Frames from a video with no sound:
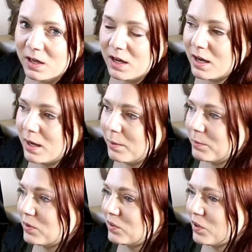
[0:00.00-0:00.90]

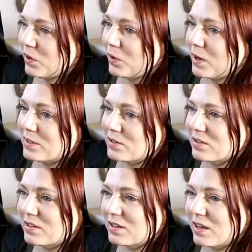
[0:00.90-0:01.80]
So I
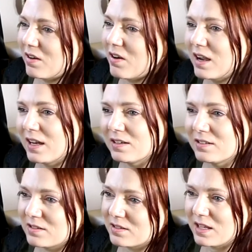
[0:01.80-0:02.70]
just
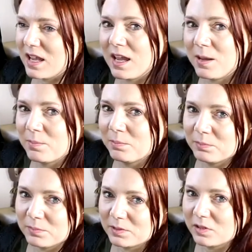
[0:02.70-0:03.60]
ironed the
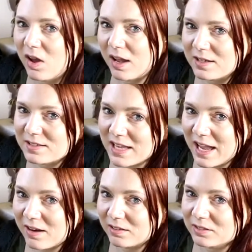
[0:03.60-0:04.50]
hemline
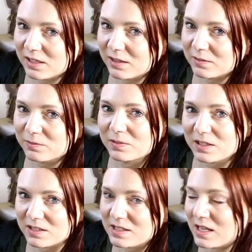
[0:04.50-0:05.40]
down like
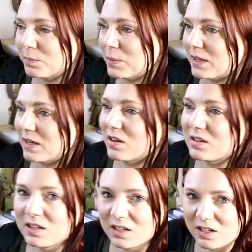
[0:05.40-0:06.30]
it said, but then I
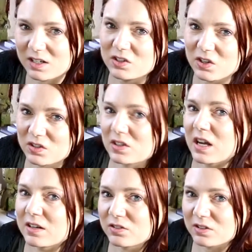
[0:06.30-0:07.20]
turned it
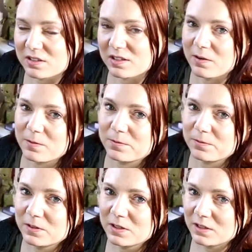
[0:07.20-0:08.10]
under
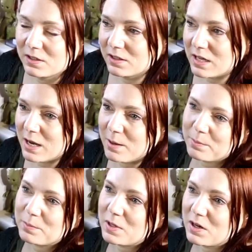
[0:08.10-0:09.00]
itself.
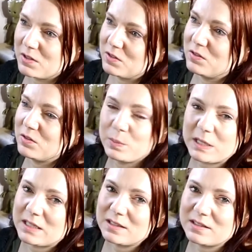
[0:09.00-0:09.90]
I used
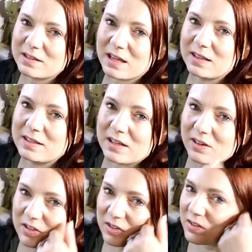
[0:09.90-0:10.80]
pins and then
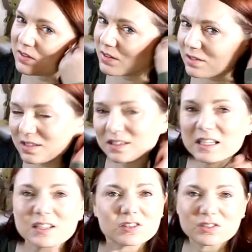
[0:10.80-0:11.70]
I just
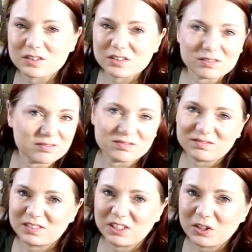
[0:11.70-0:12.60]
stitched it,
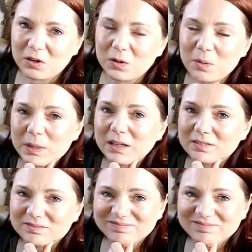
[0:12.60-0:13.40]
you know, about